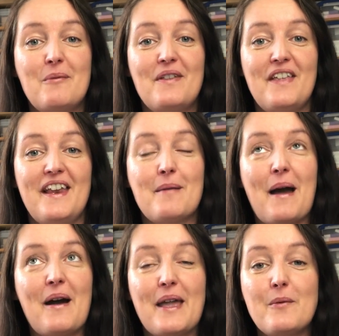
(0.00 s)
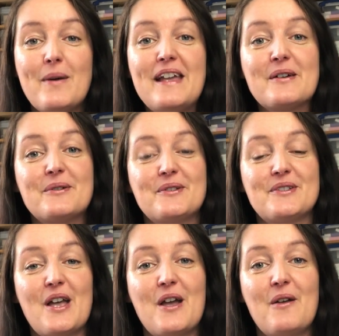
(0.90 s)
within about a week or
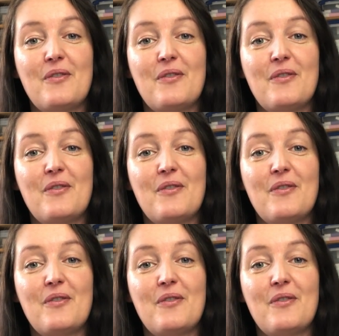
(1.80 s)
so,